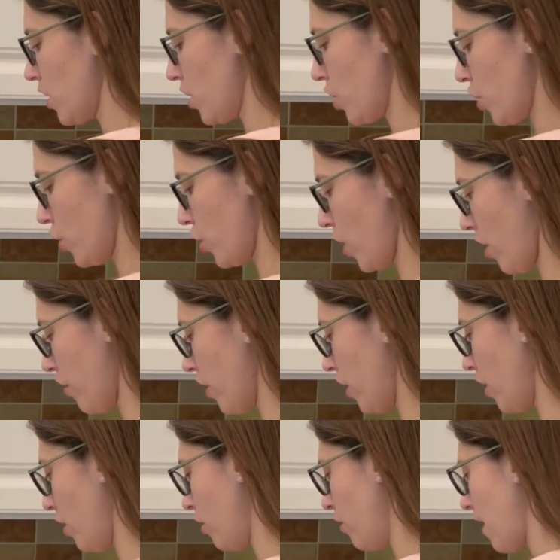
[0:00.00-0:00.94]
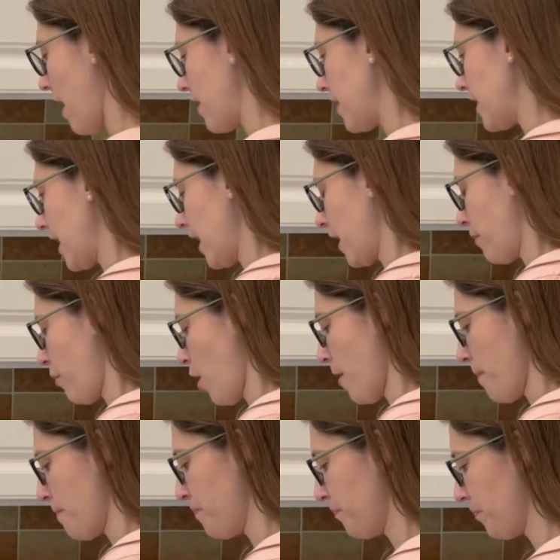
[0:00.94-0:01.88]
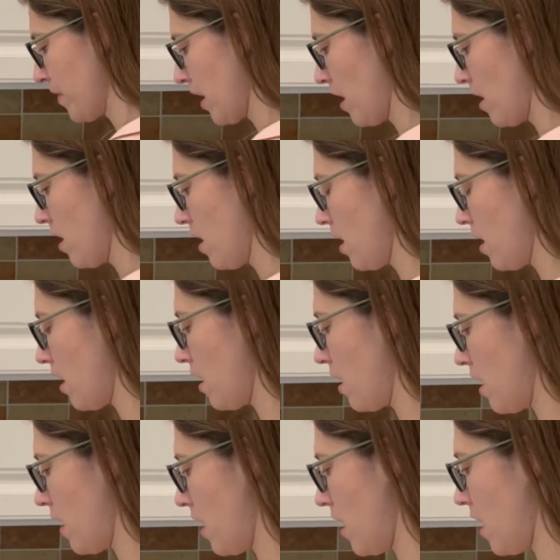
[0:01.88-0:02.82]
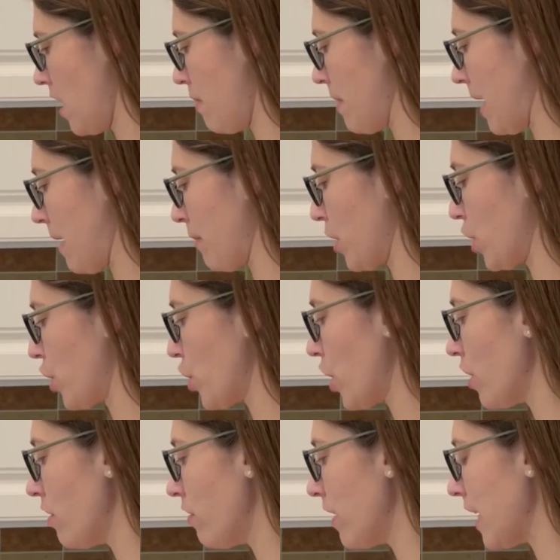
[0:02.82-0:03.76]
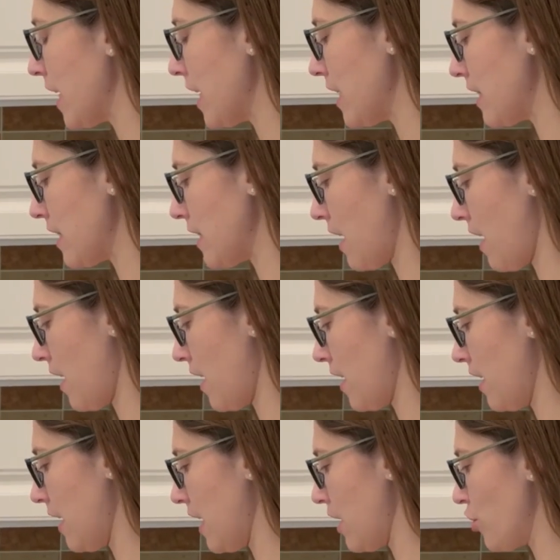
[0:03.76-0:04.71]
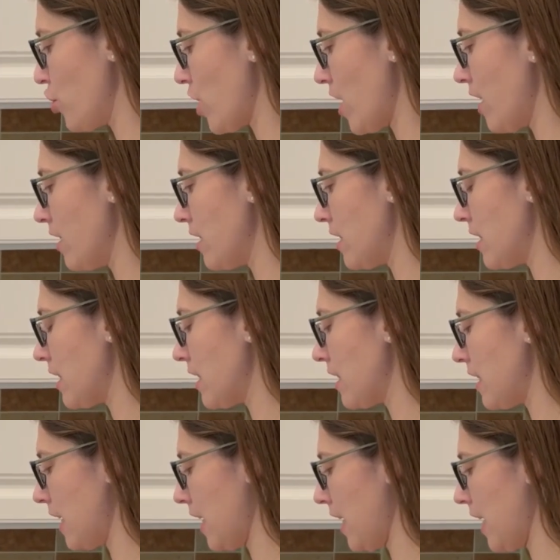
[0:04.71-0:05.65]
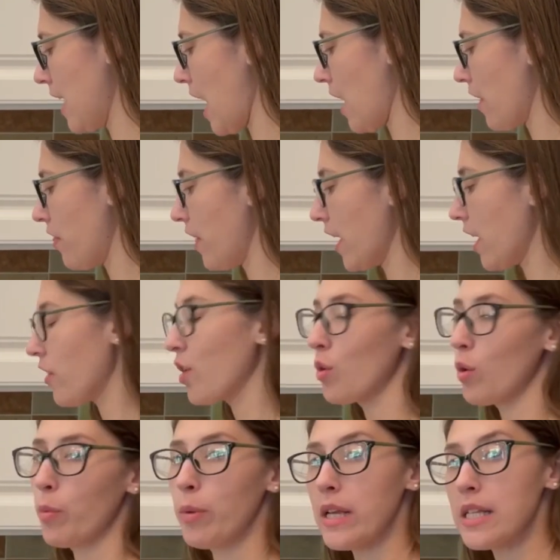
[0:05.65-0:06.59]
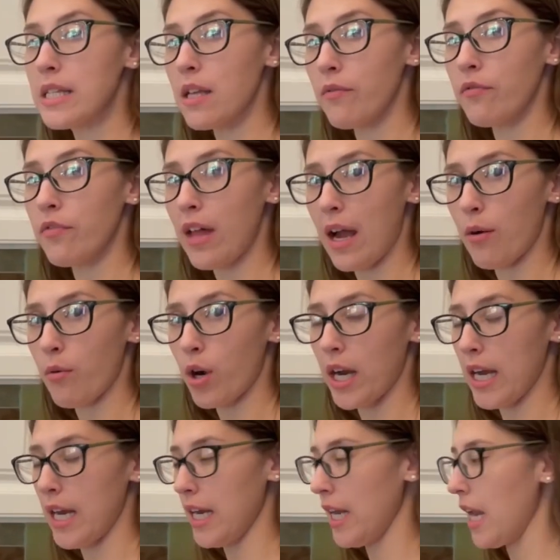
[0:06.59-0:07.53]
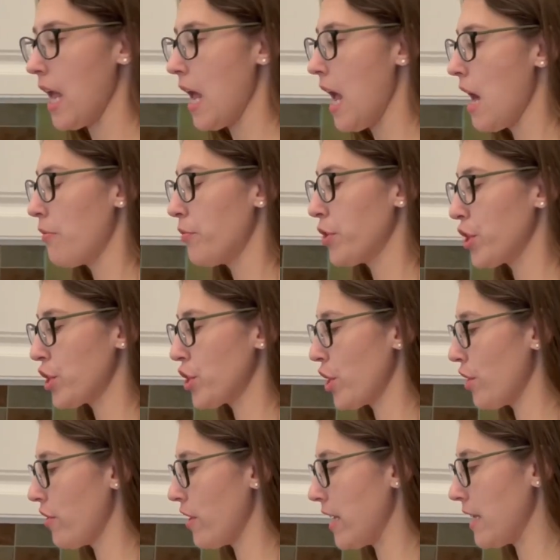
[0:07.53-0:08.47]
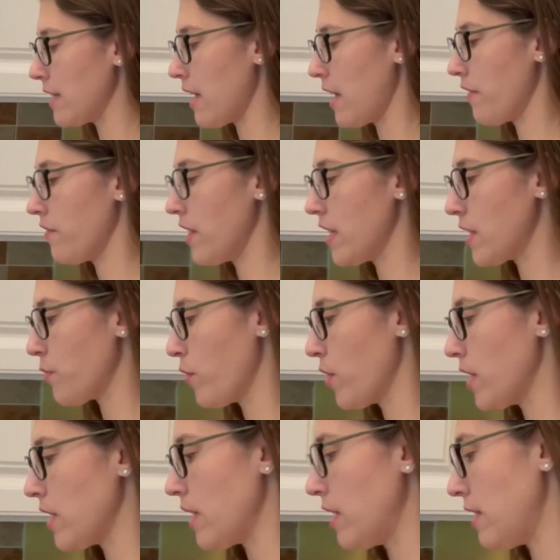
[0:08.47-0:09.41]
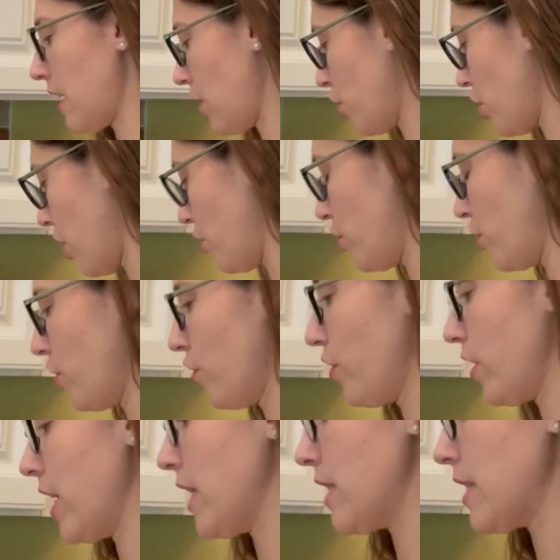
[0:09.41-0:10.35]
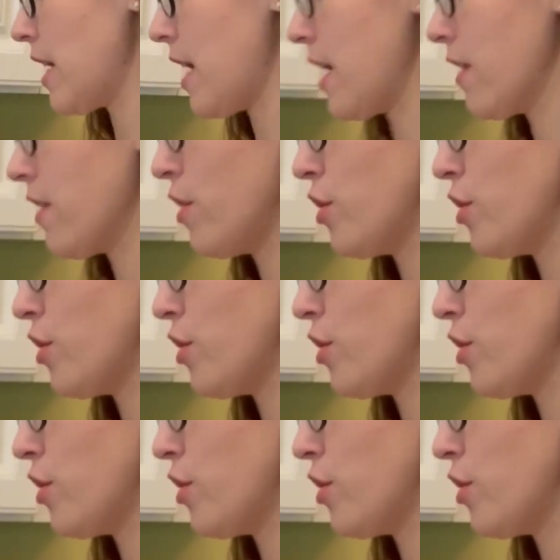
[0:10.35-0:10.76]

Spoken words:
to show you how to take it apart. And I'm gonna show you the inside and just see, I think there will be some flour in it. I wanted to show you the inside of this one since I showed you the inside of the